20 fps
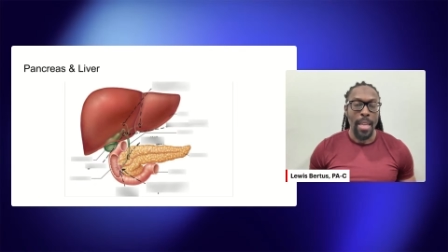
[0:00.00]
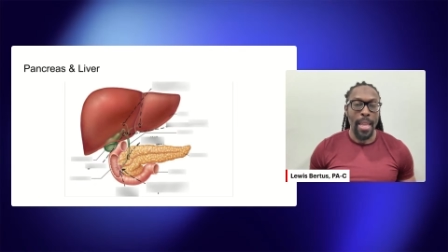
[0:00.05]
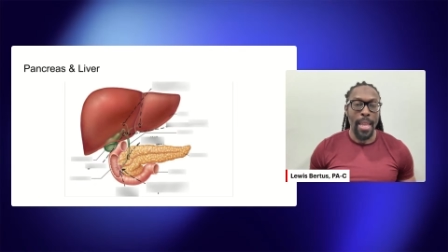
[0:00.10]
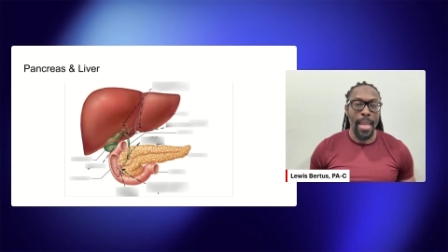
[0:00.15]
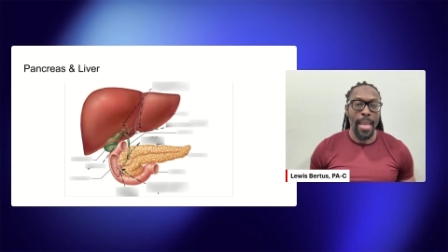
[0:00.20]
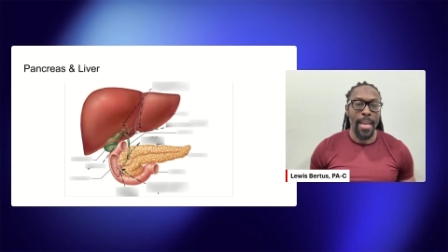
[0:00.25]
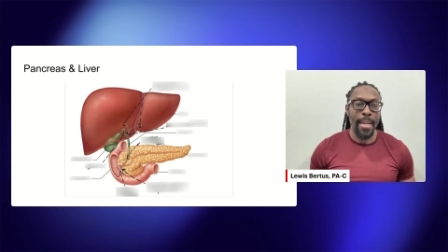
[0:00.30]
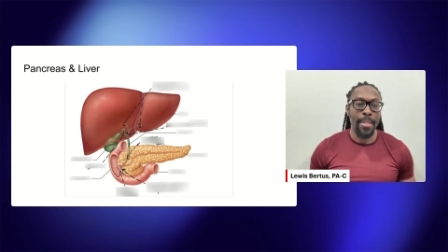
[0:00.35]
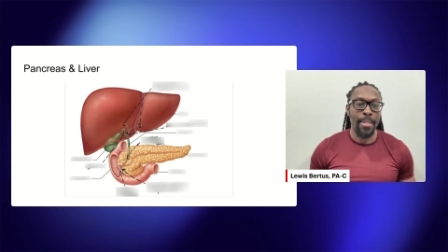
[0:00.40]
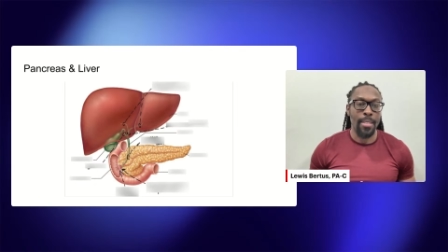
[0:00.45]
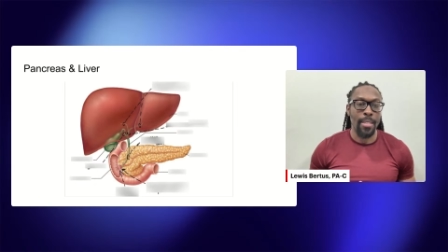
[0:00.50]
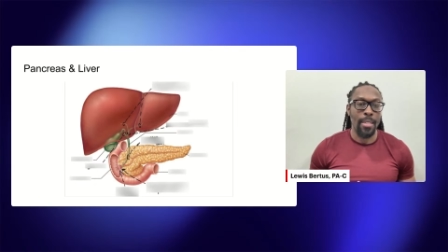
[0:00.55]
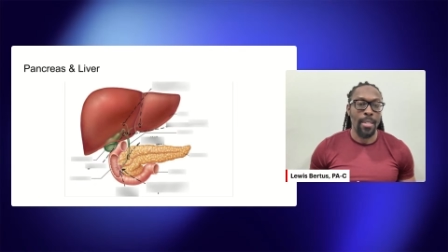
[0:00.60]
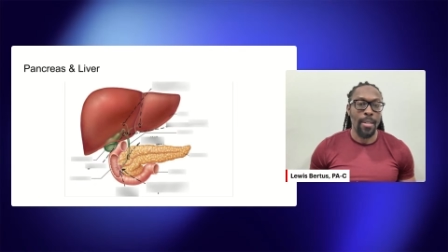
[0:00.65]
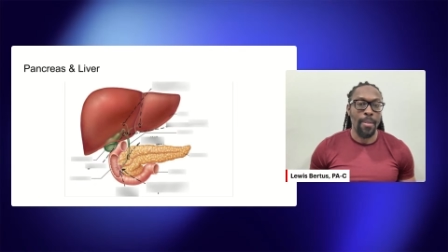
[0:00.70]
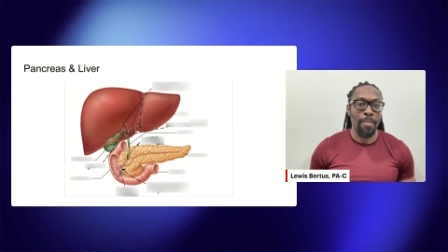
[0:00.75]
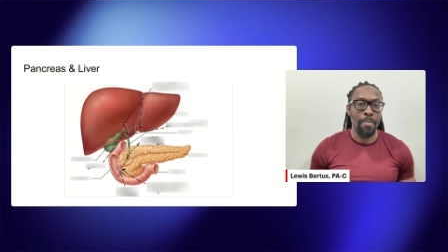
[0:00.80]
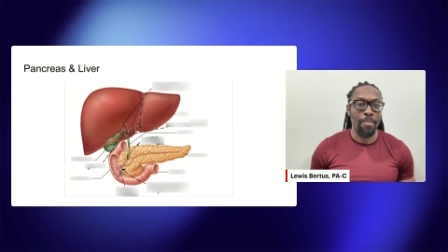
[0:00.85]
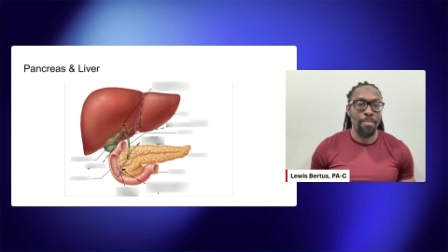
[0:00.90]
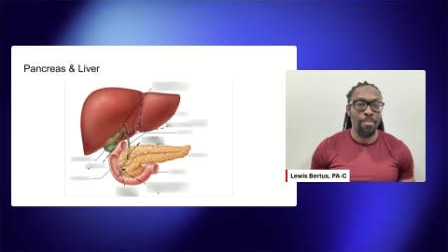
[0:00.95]

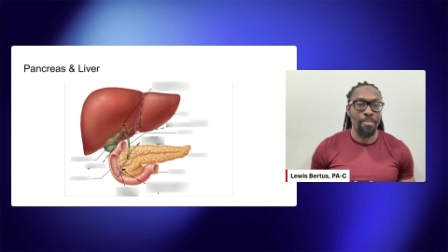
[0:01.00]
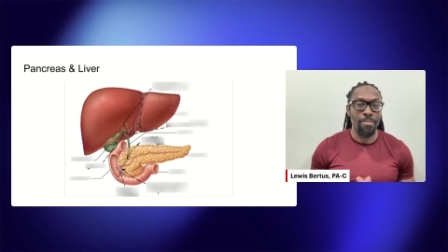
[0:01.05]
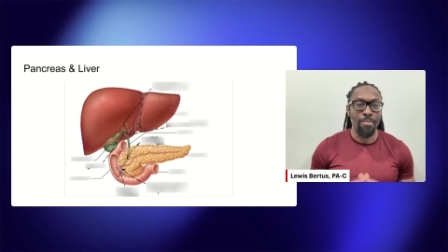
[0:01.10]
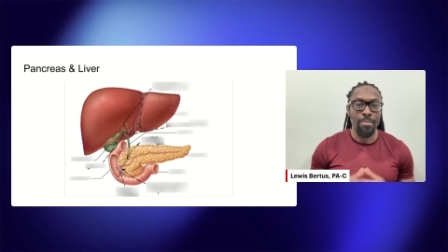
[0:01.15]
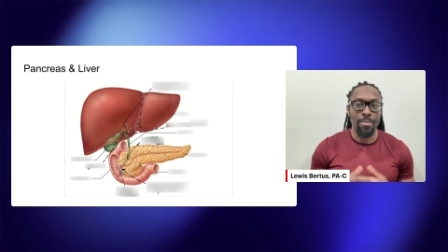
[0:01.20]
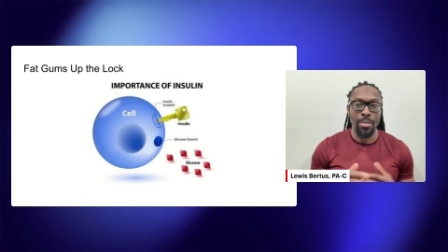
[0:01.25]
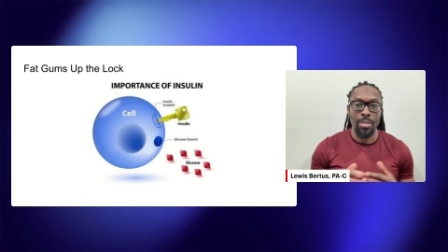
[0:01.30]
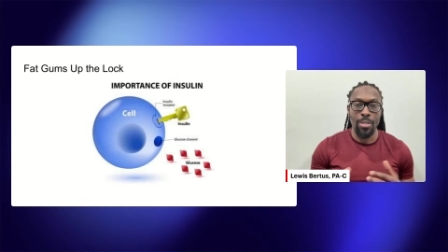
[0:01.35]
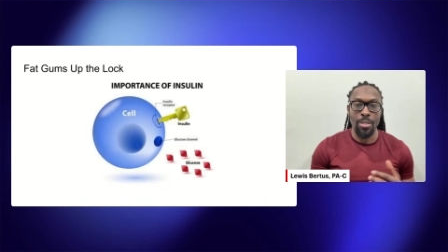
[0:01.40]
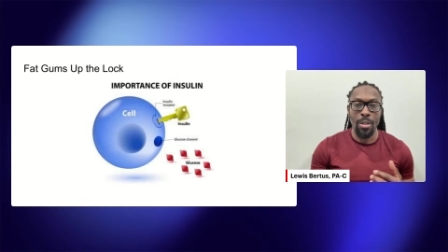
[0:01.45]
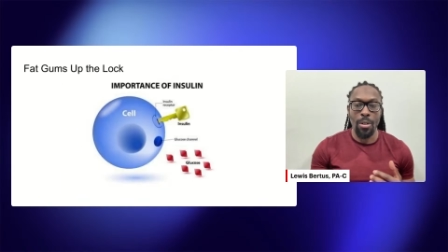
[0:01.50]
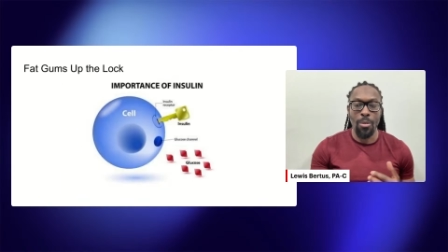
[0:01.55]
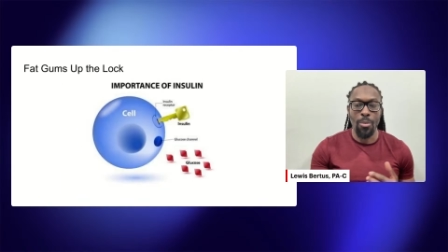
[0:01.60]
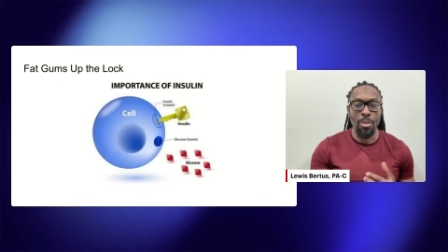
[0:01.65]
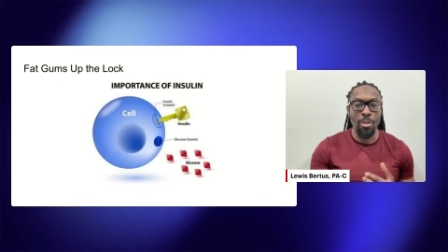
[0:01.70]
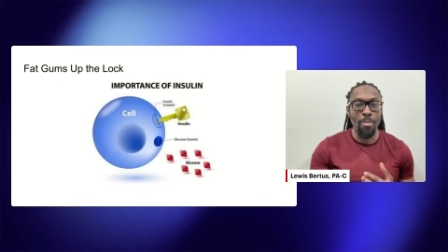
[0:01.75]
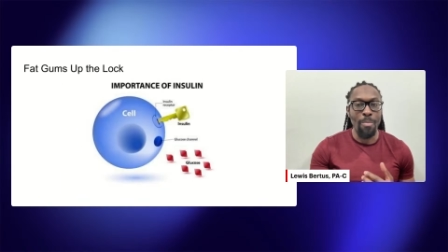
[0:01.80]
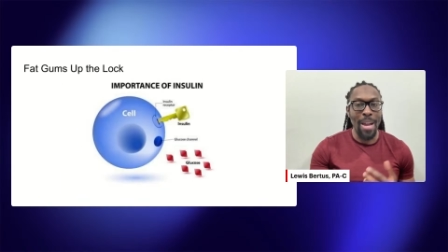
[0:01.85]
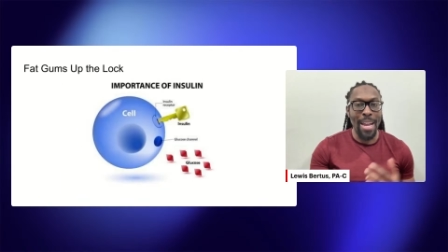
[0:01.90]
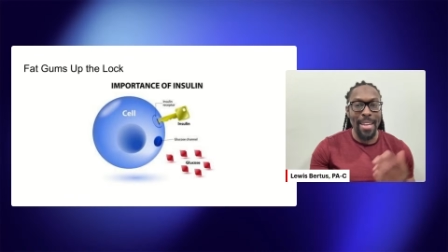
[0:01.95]
And so
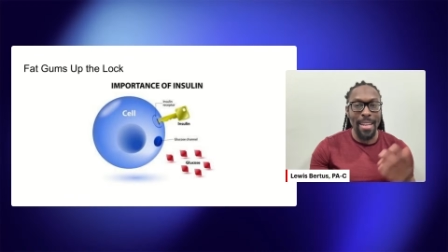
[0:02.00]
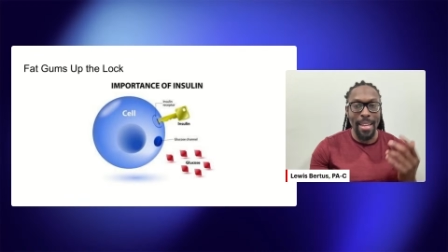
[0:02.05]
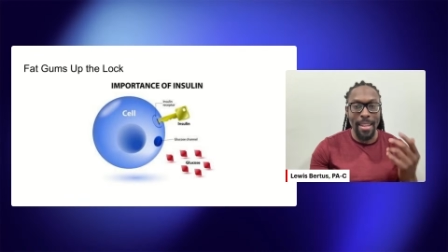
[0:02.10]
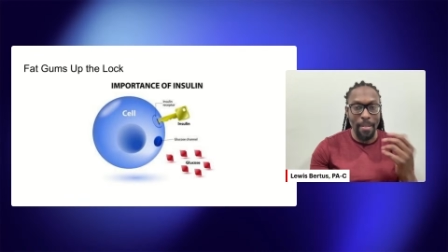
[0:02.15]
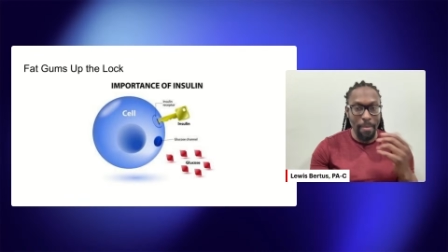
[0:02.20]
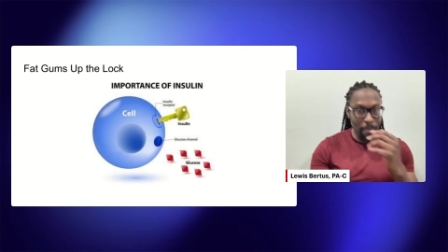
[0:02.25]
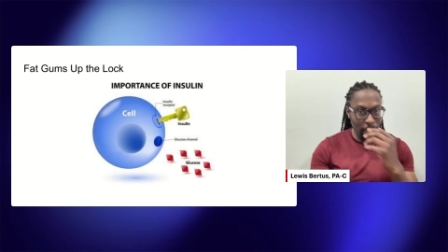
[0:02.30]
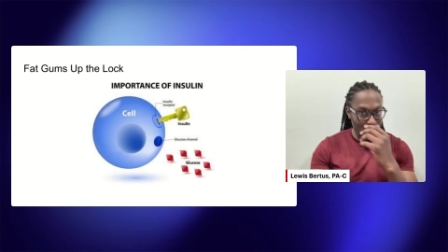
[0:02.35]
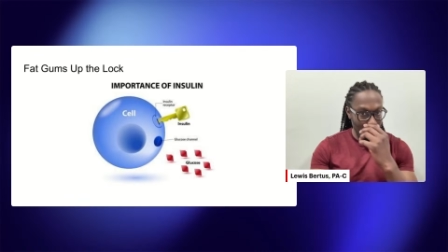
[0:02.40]
you might